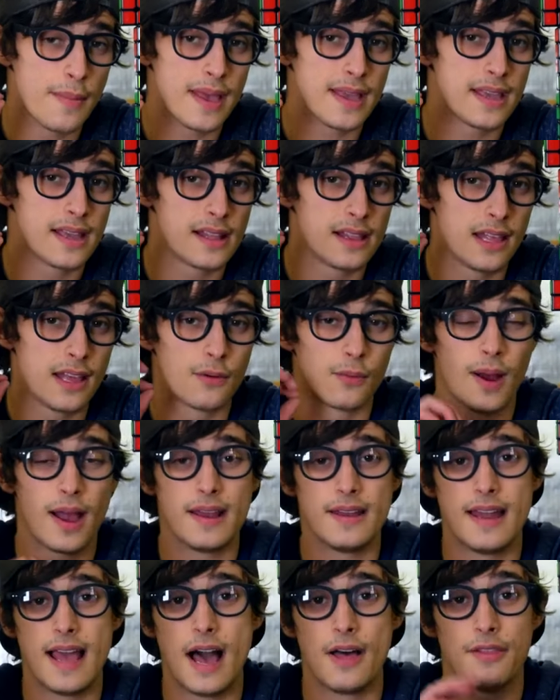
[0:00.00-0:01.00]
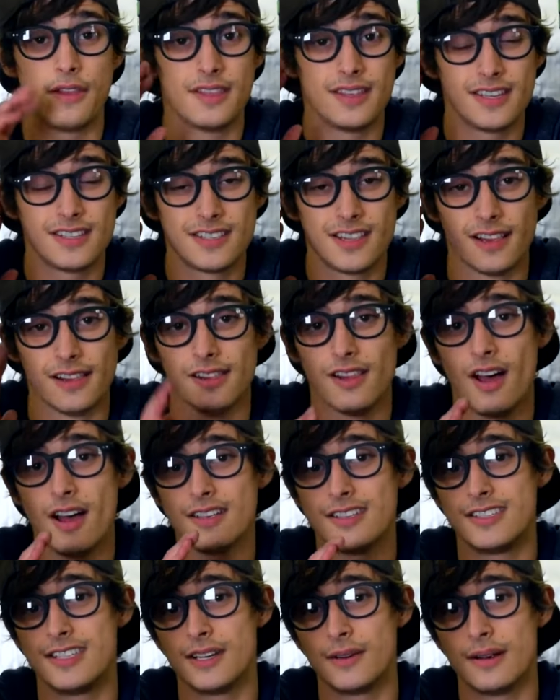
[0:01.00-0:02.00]
to make it clear right now that this is the
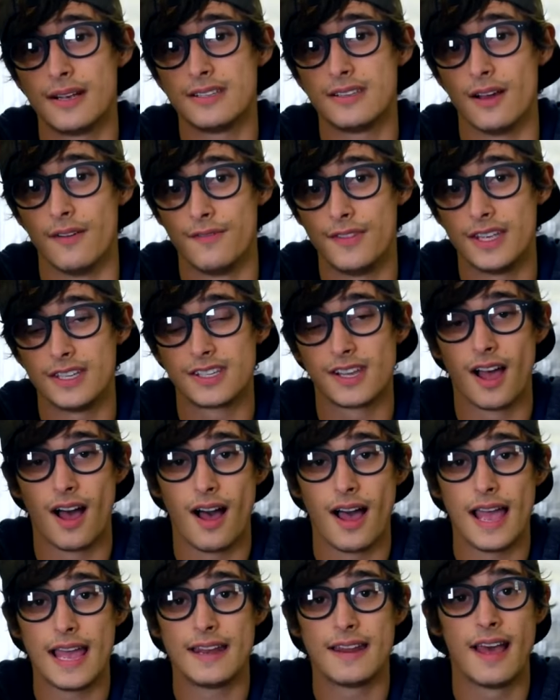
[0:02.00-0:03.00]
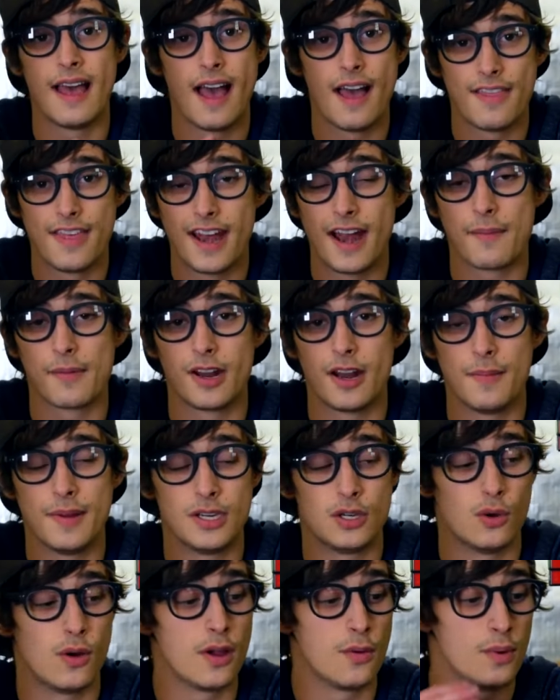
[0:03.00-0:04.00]
last series of this kind that I'm going to
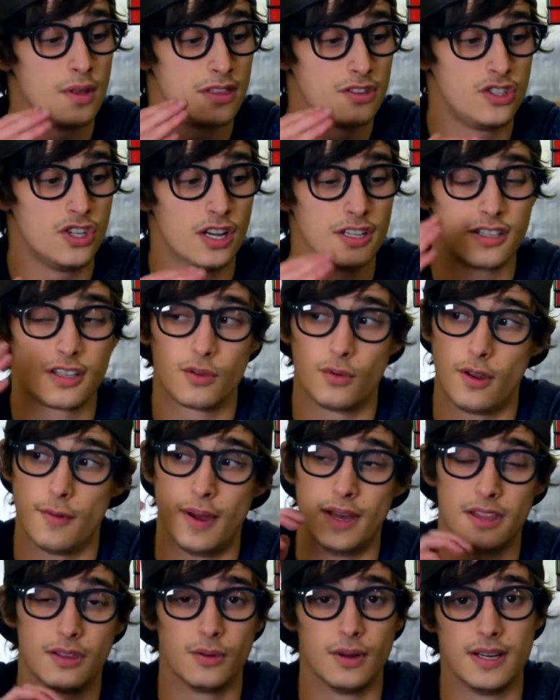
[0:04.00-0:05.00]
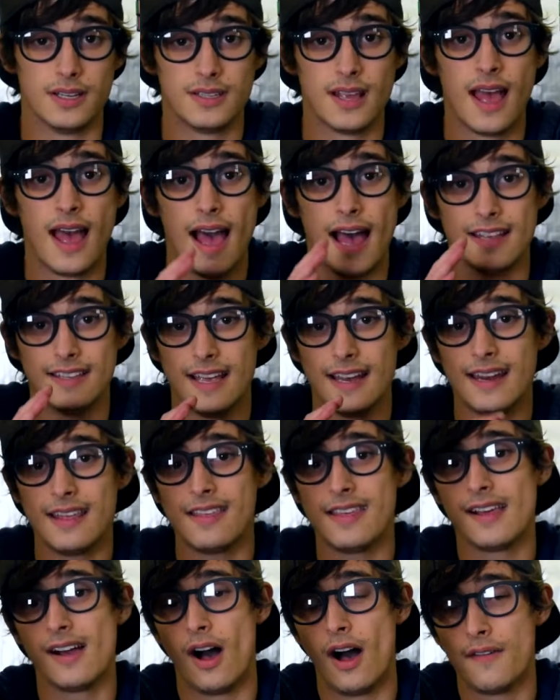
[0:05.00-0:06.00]
be doing with just 3x3s. As
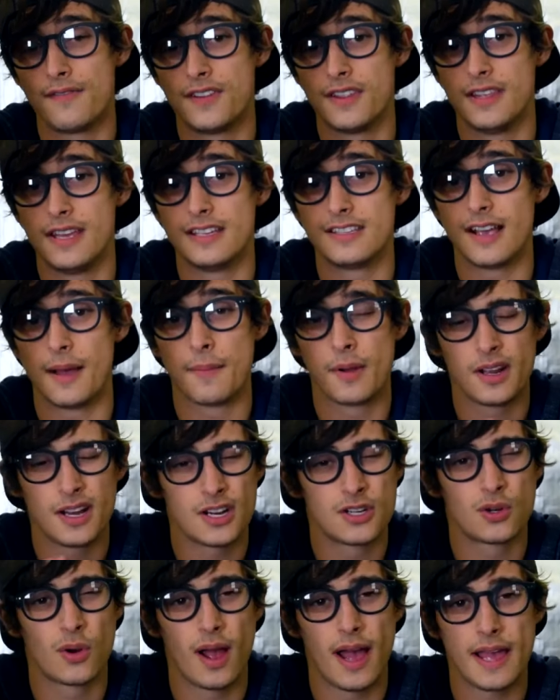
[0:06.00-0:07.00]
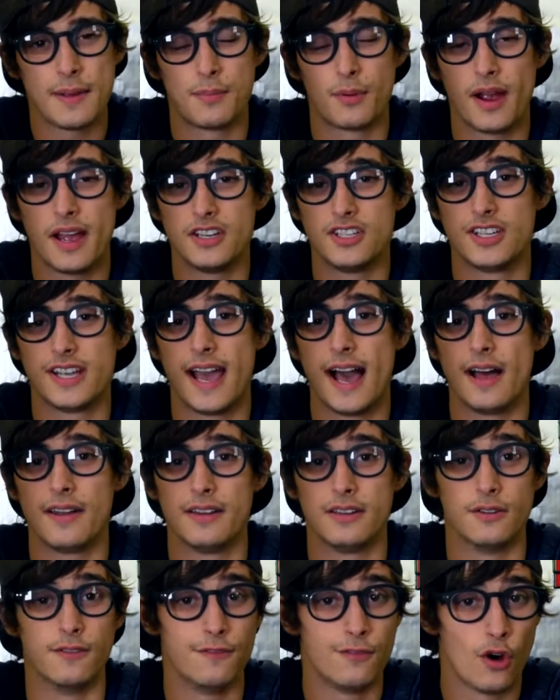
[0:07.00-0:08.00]
anything after this, I'm going to try branching
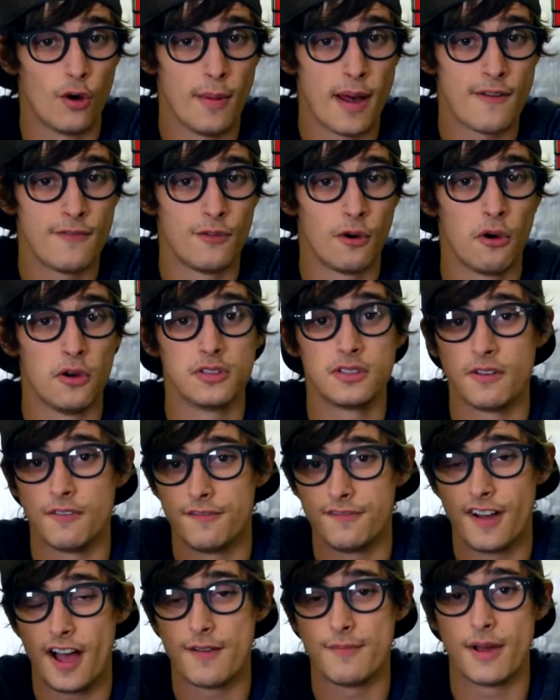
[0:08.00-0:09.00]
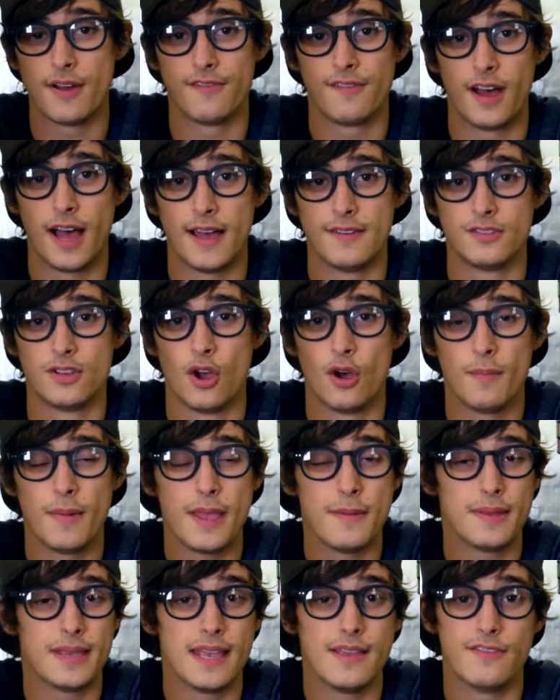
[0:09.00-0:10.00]
out into 4x4s, 5x5s, or
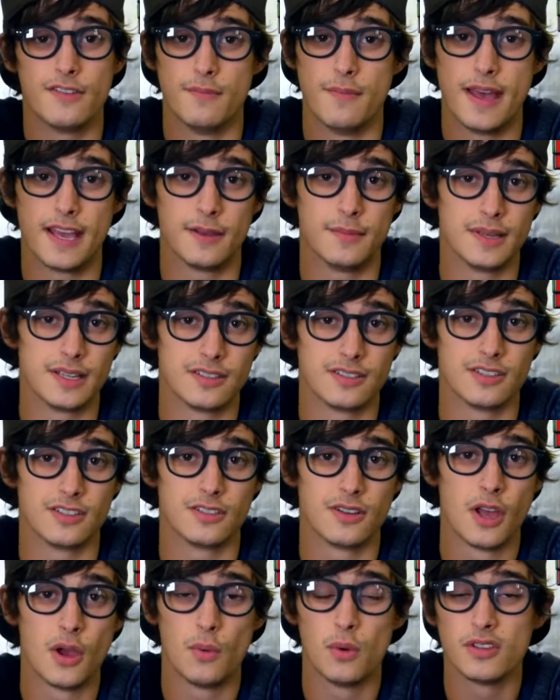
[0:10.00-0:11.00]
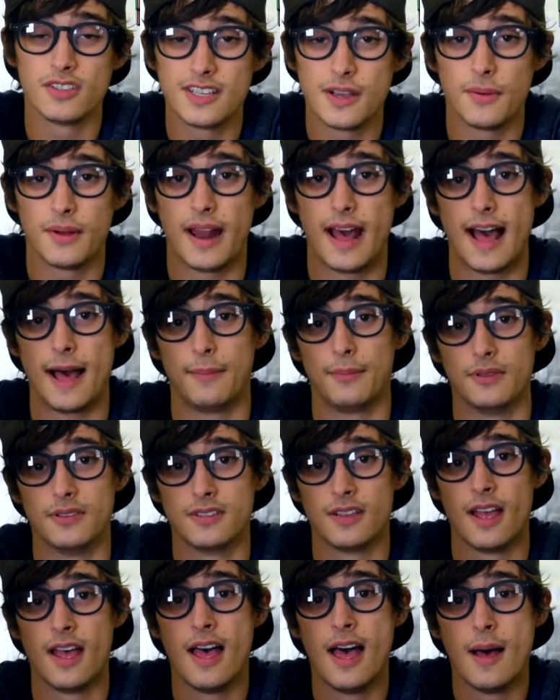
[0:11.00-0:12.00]
maybe even megaminxes. We'll see what happens.